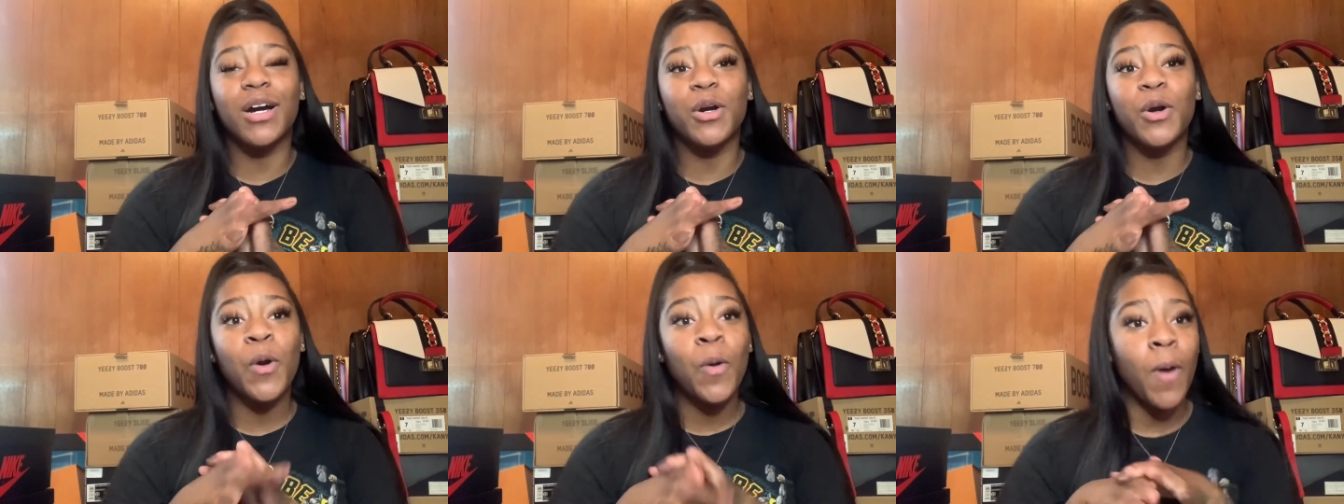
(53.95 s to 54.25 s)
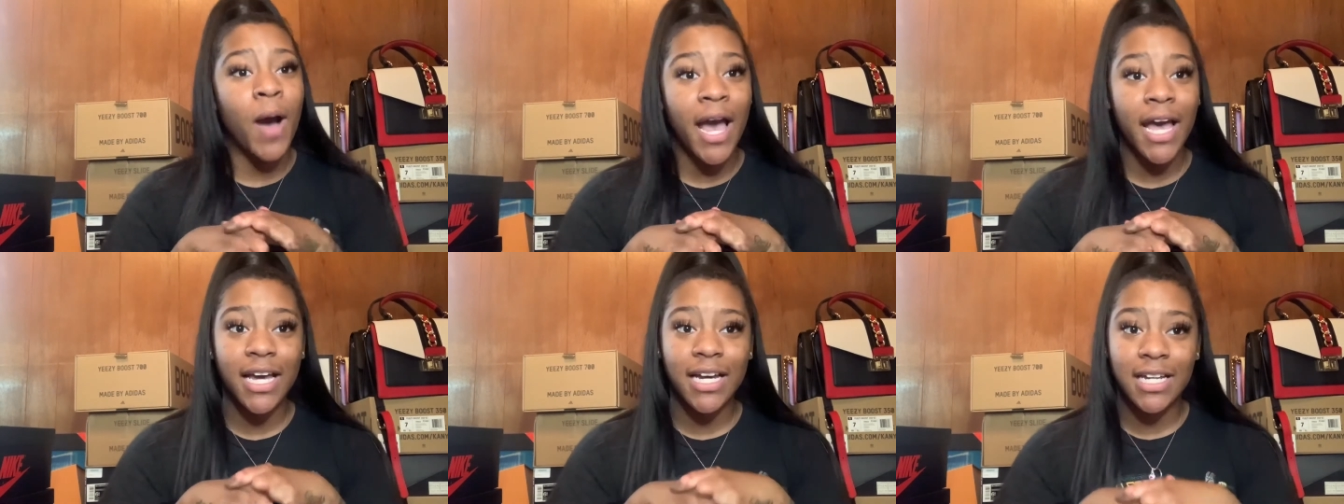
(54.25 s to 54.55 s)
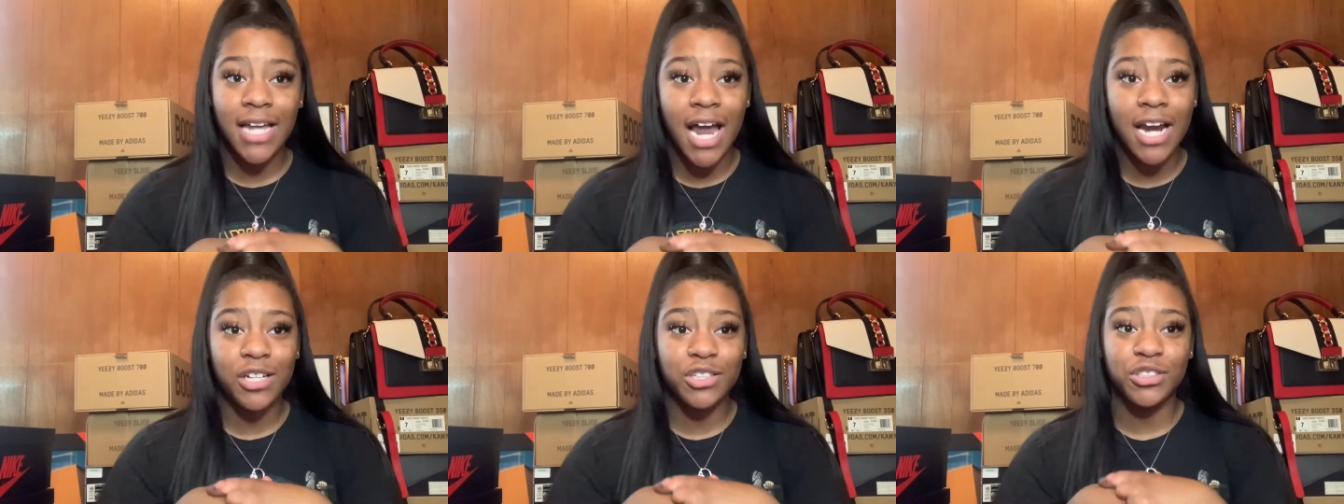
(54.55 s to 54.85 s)
quite a
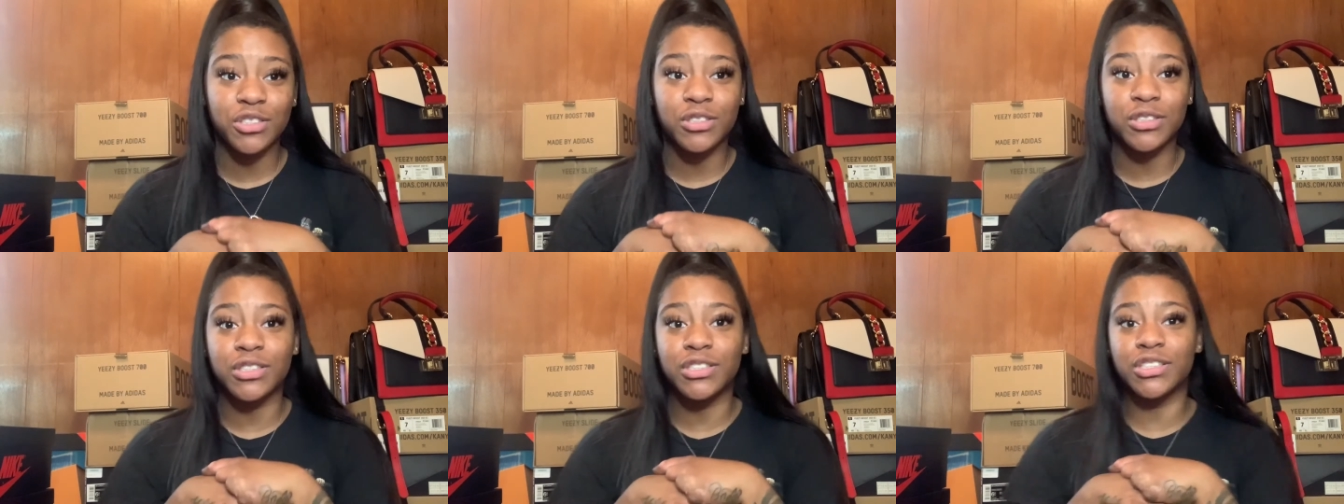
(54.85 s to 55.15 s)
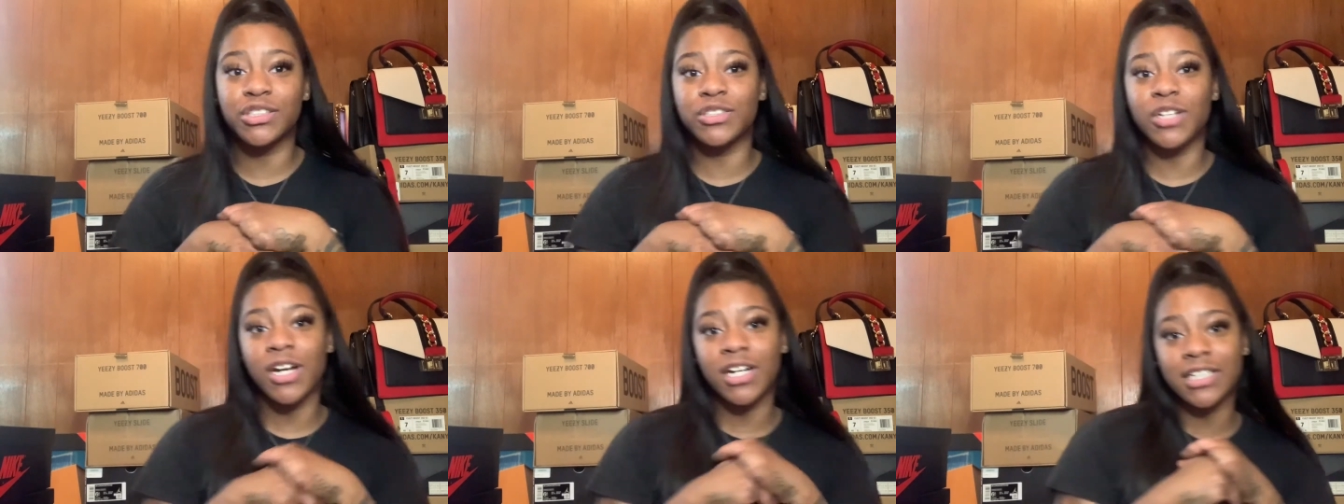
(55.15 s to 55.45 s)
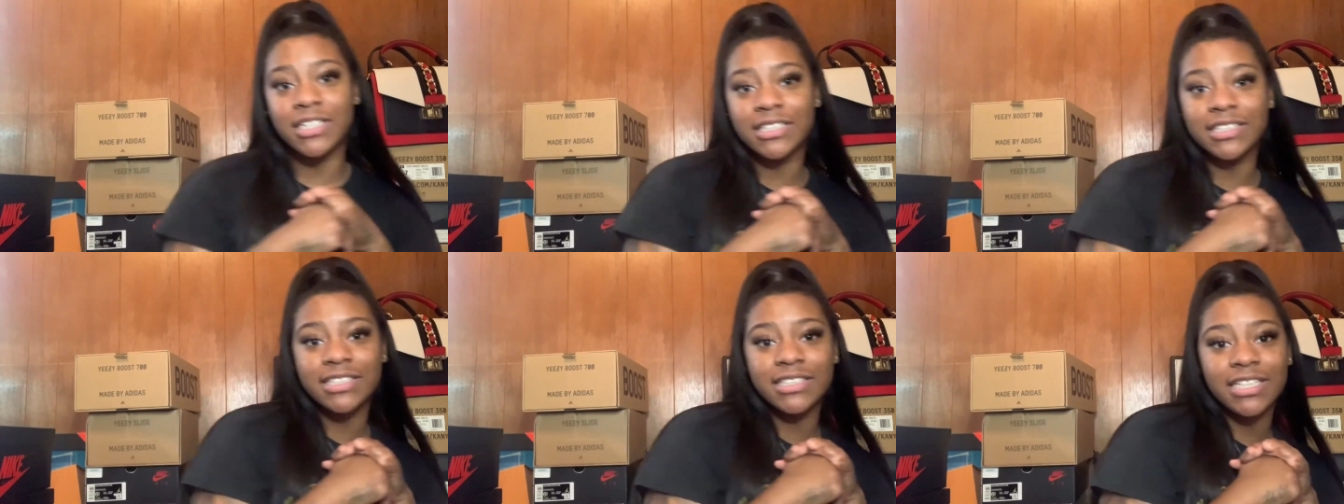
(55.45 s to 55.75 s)
lot of shoes as y'all
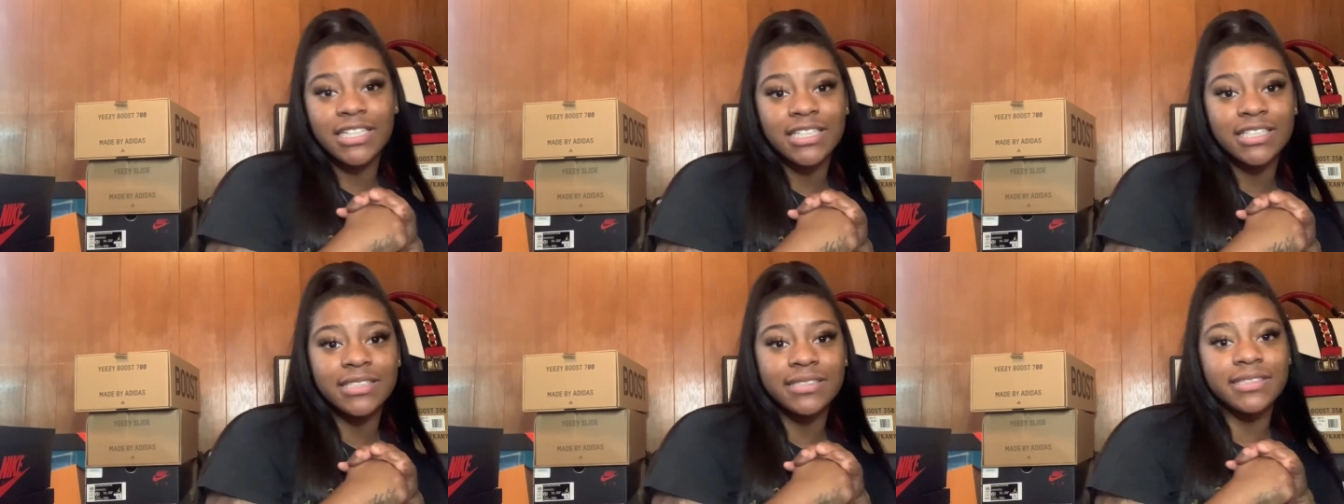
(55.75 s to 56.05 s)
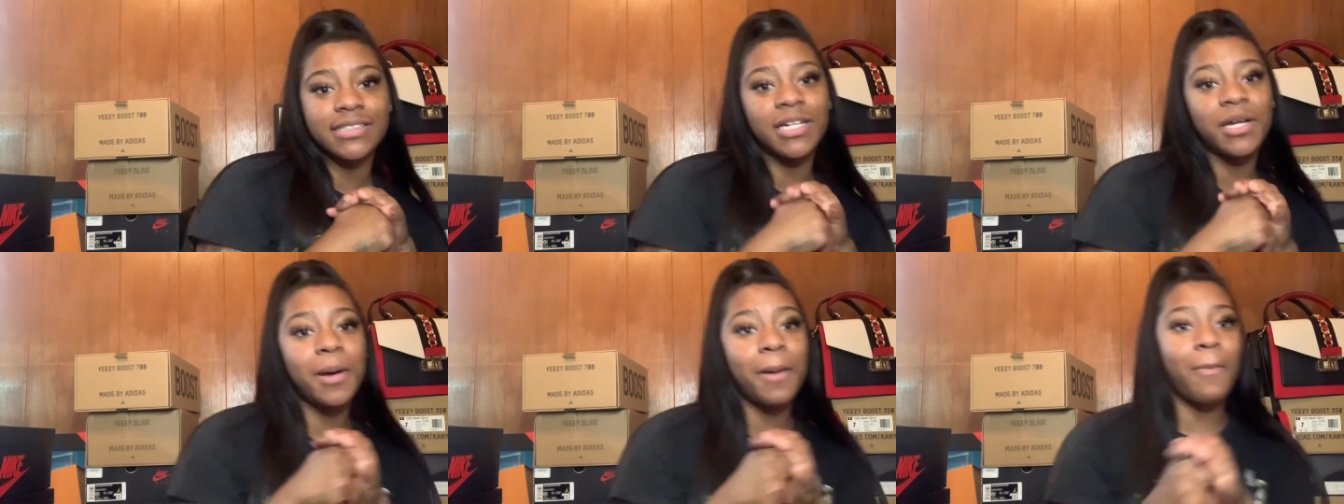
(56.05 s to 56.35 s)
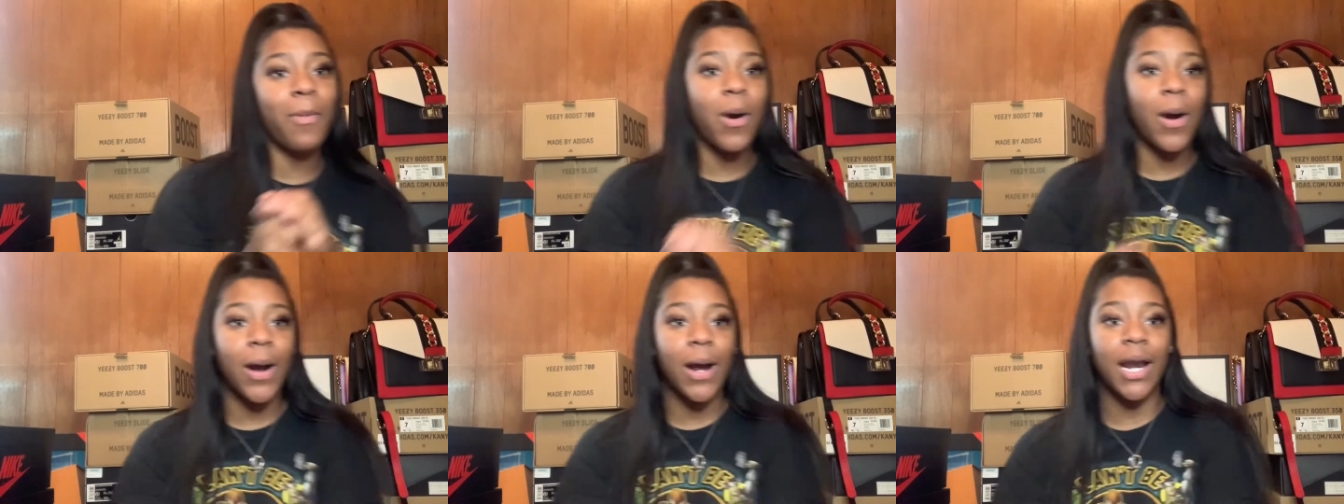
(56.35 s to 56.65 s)
can see some
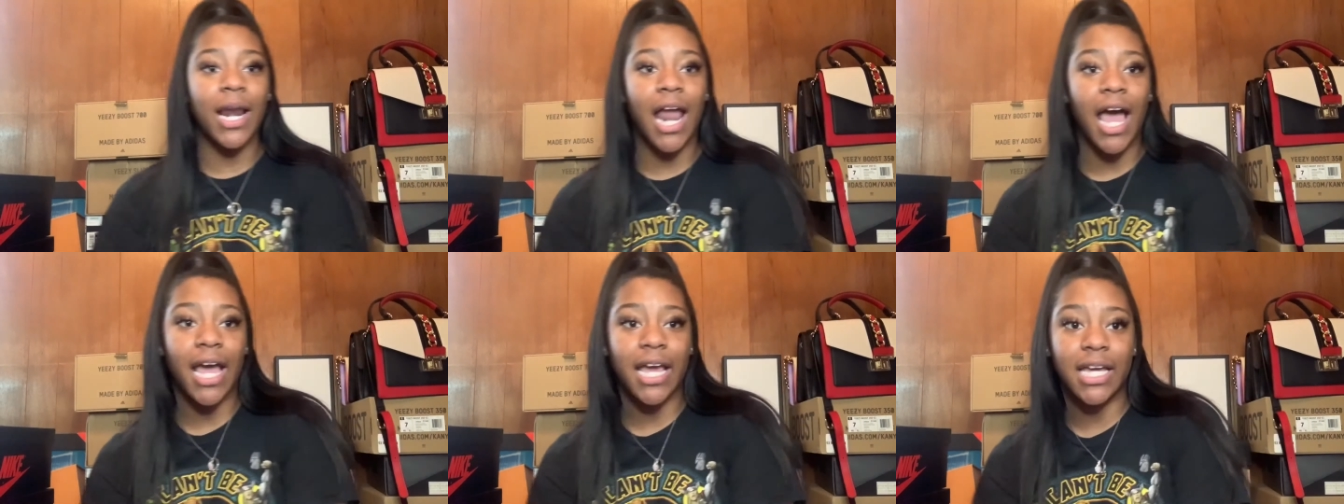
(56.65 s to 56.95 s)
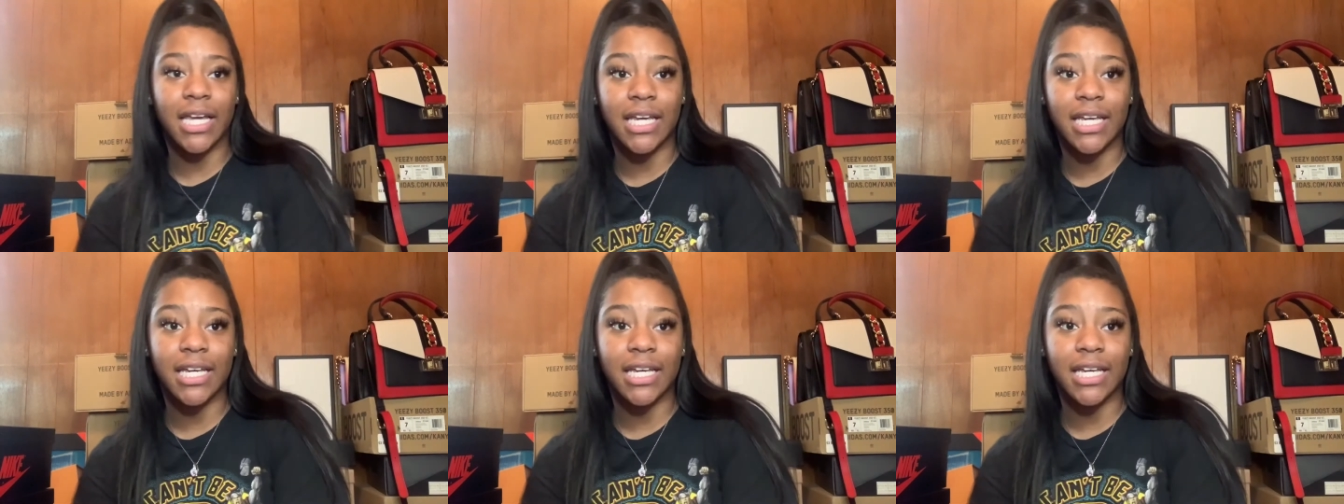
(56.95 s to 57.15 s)
are like